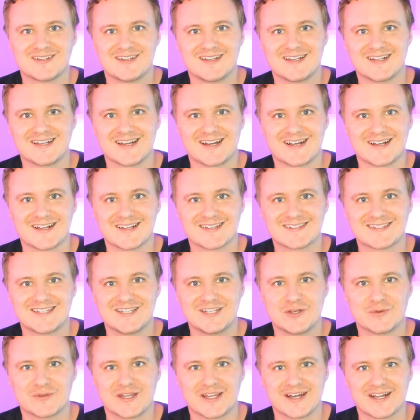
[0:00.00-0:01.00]
and I'll uh, see
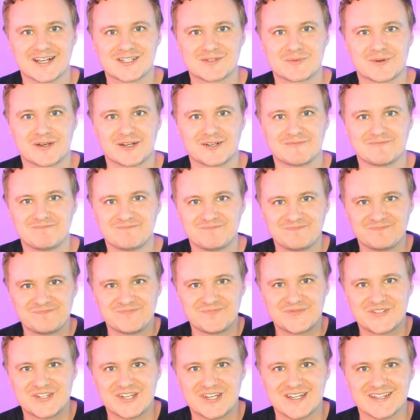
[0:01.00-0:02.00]
you in the next one.
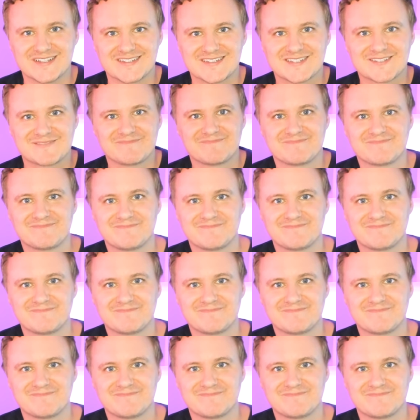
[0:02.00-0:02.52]
Cheers.